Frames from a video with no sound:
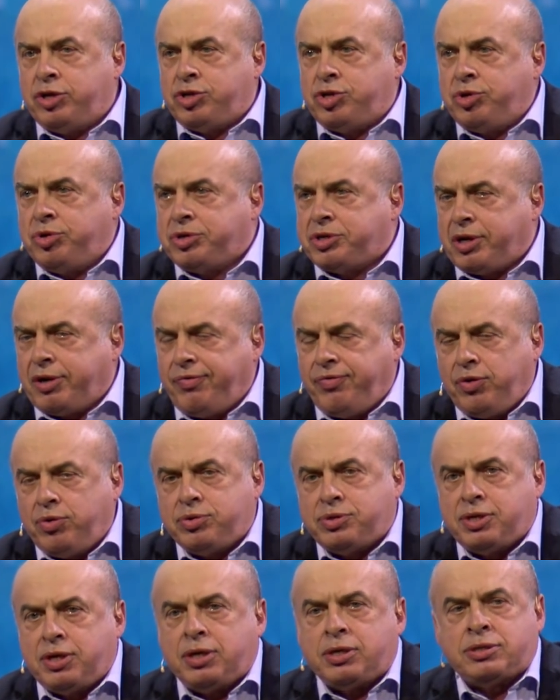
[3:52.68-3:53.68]
Jewish
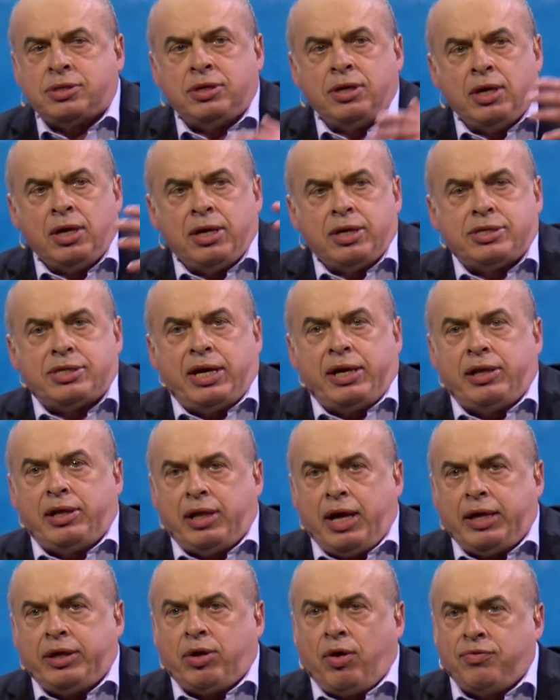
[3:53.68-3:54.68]
refugees sent
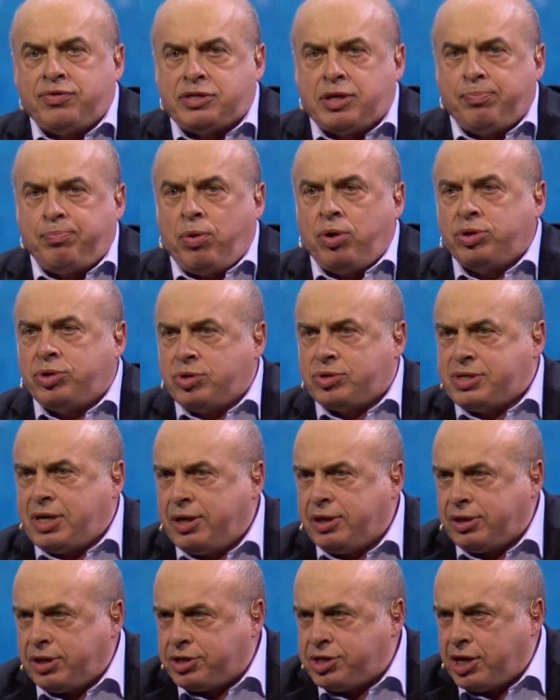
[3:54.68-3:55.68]
letter of support to
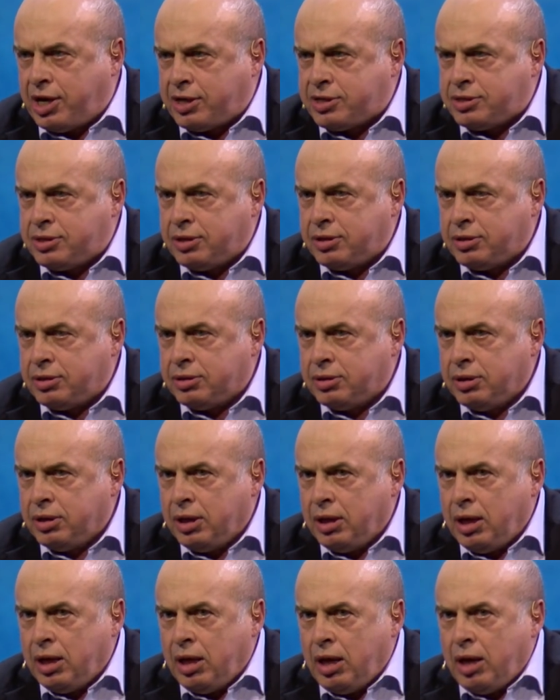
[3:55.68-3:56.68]
Senator Jackson.
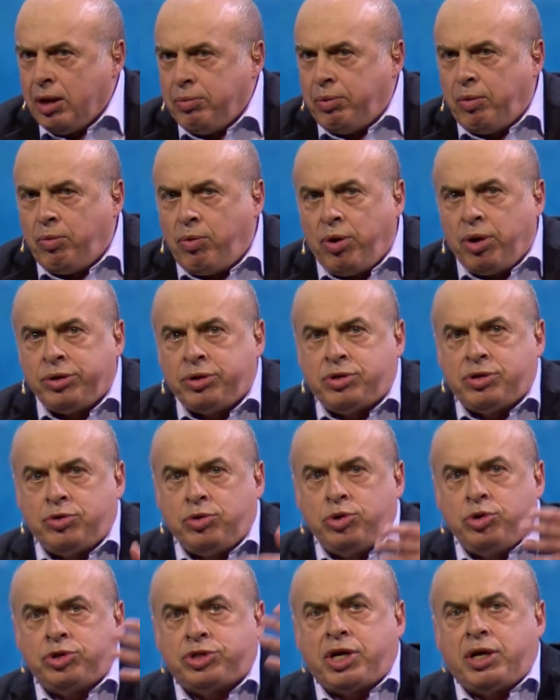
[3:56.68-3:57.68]
We want
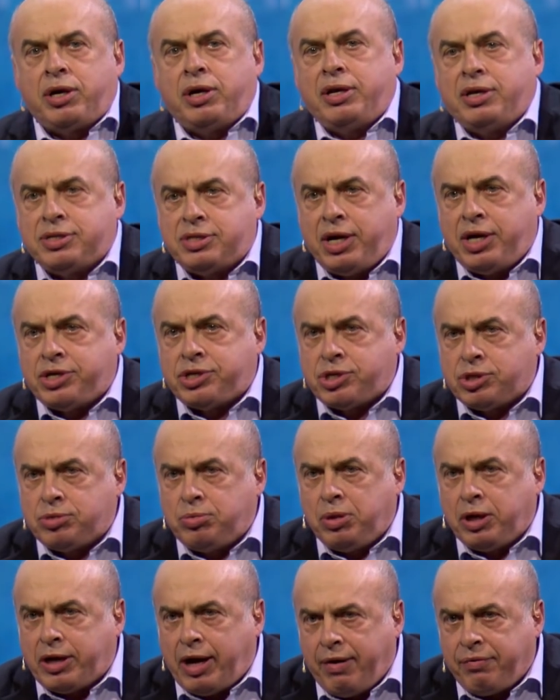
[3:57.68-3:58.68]
Jewish organizations
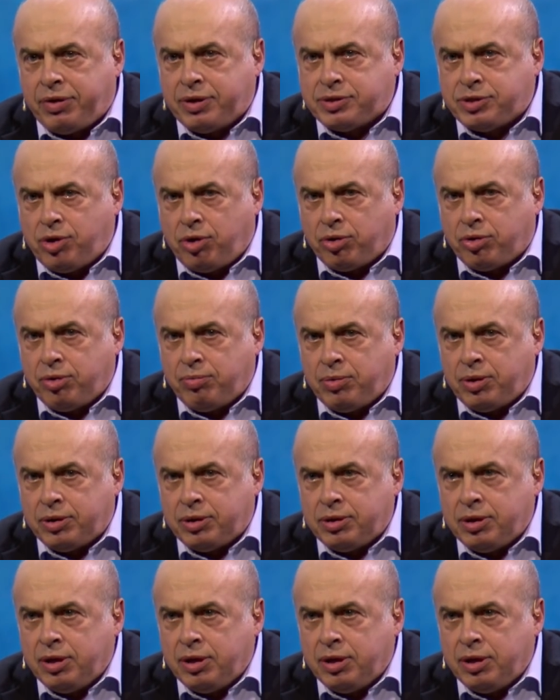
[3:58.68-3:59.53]
will have this document.